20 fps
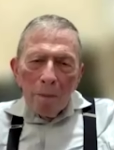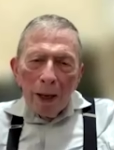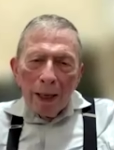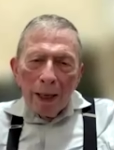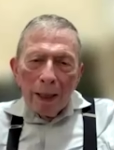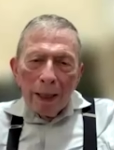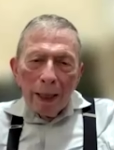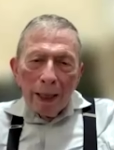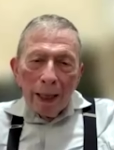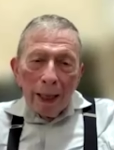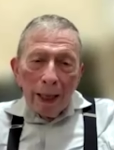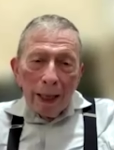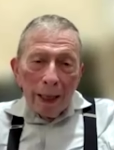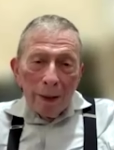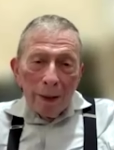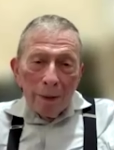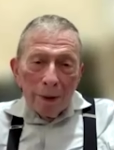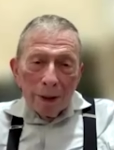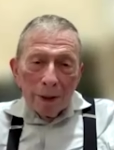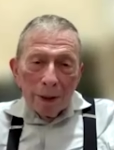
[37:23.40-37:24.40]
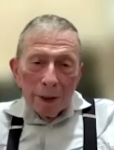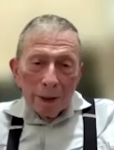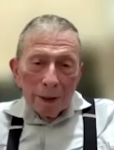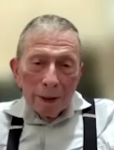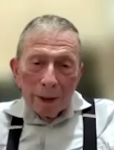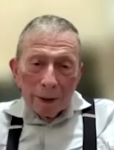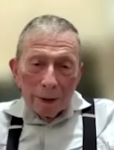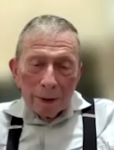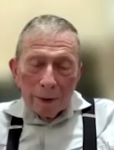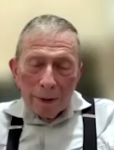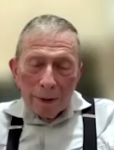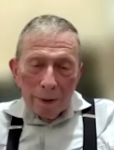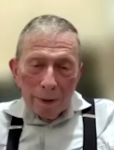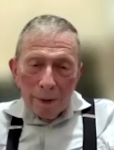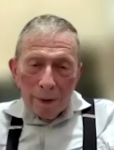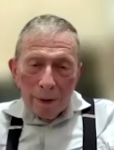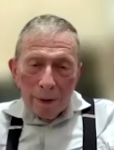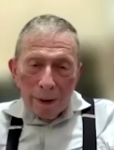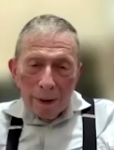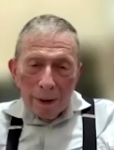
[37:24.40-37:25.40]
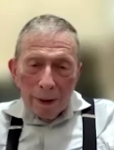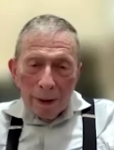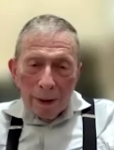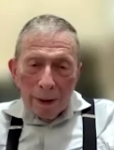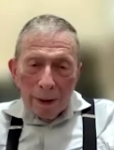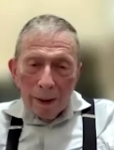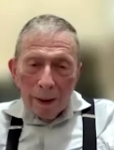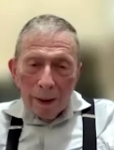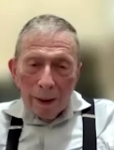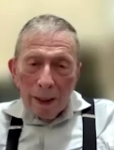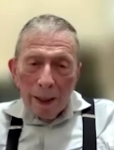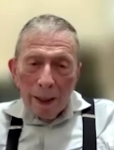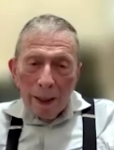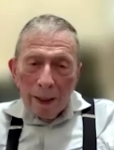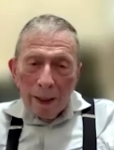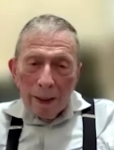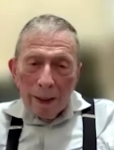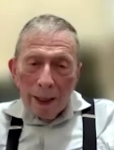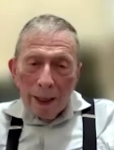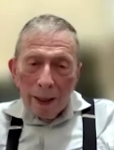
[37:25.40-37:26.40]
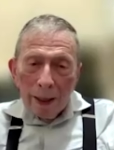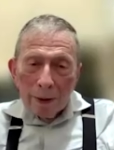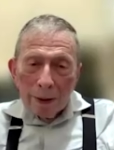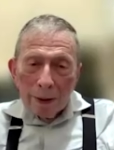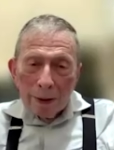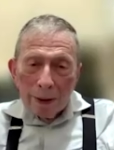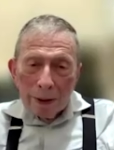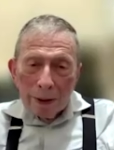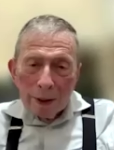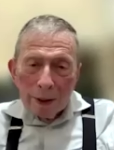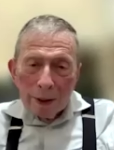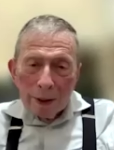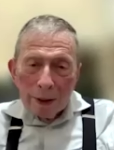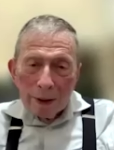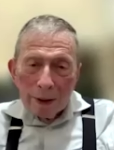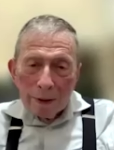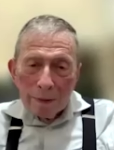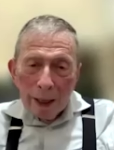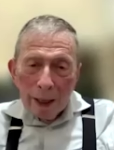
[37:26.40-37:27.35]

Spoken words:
but he was and doubtless still is,